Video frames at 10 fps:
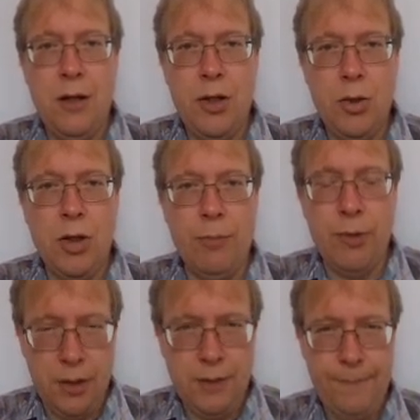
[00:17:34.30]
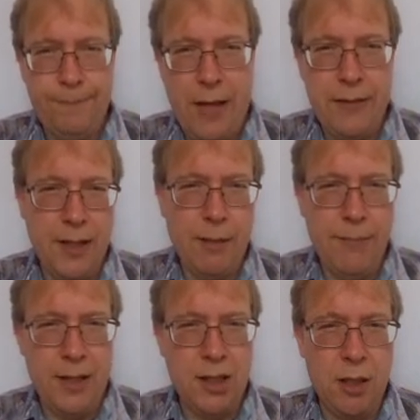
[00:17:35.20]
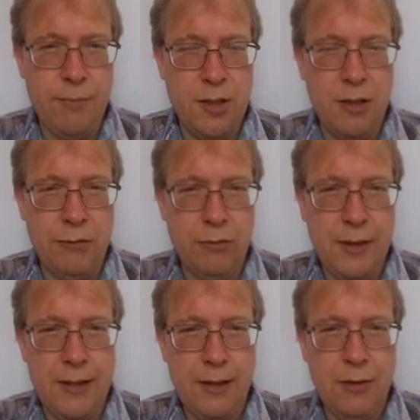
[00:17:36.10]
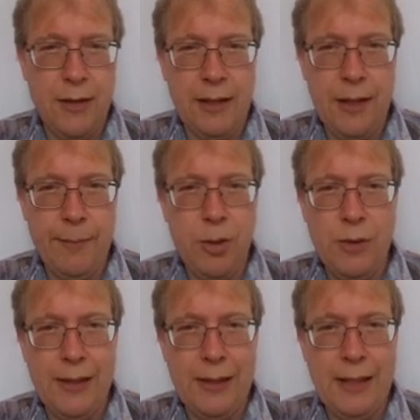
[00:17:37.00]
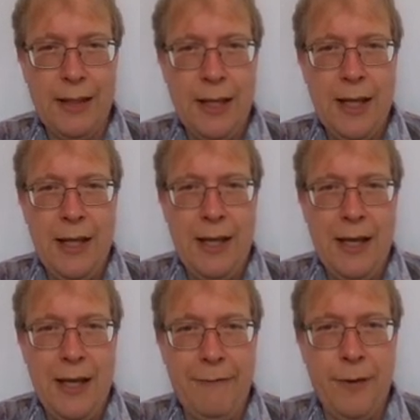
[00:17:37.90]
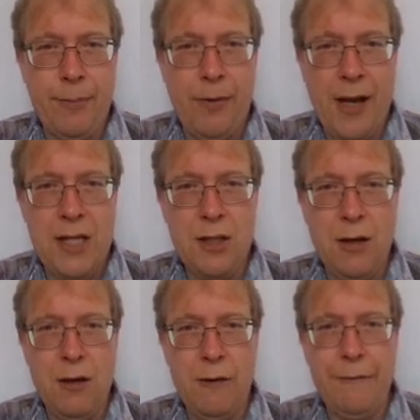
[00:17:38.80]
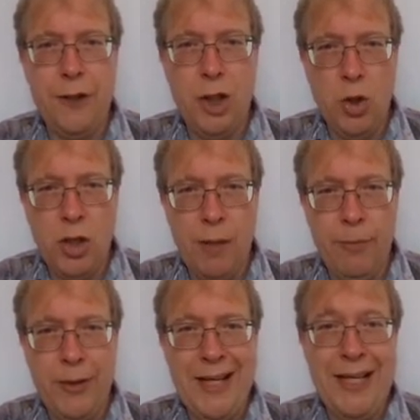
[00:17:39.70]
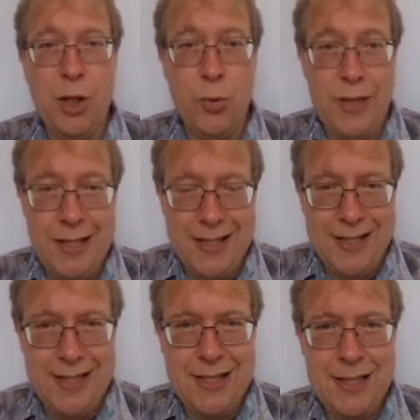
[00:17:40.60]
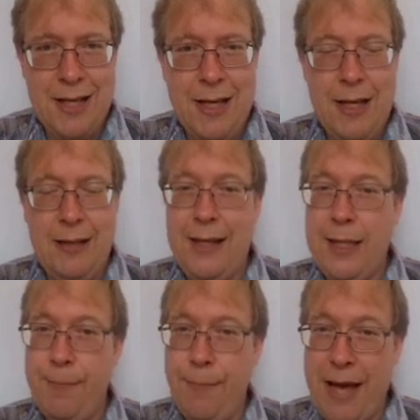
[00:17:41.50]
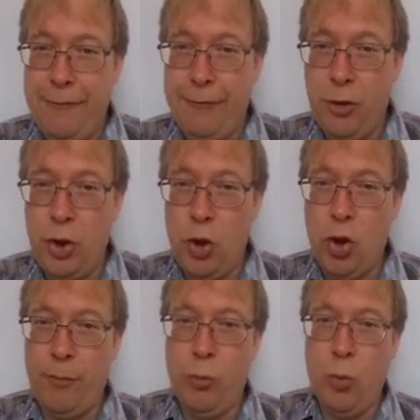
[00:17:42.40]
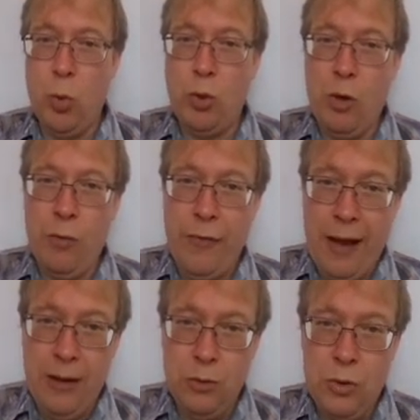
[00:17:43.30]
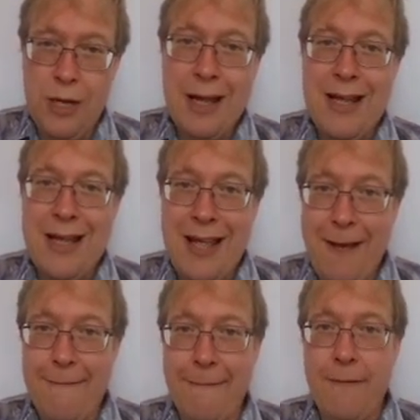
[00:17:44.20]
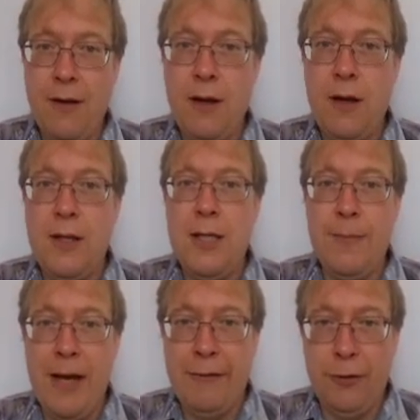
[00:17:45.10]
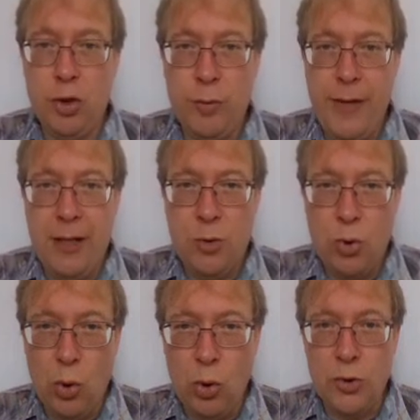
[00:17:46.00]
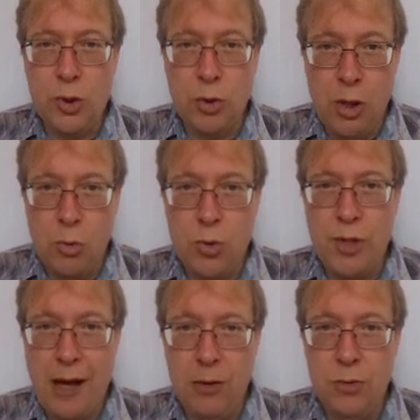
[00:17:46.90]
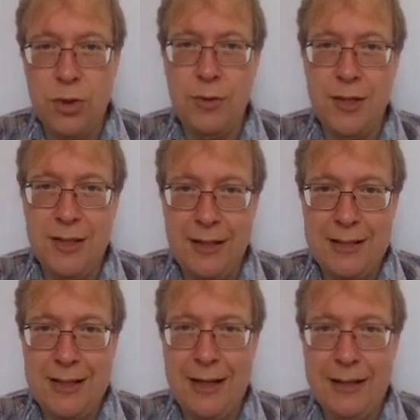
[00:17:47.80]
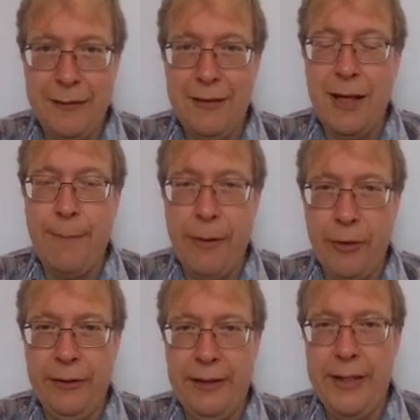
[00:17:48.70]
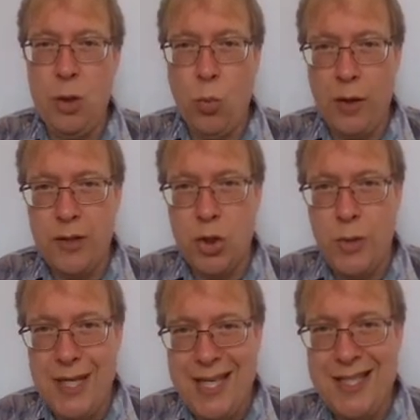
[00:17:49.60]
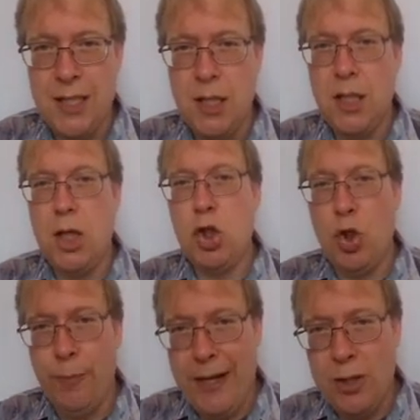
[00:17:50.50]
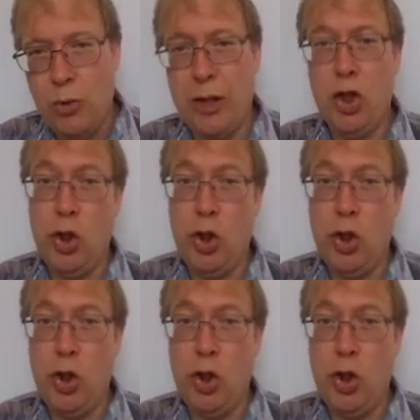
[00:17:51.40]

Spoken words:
cucumber, I think I'm mixing up the stuff, right? Okay, let me do that again. If the price of cucumber increases, then demand for cucumber will go down. If demand for tomatoes also goes down, so this thing is negative, then apparently you want to eat tomatoes and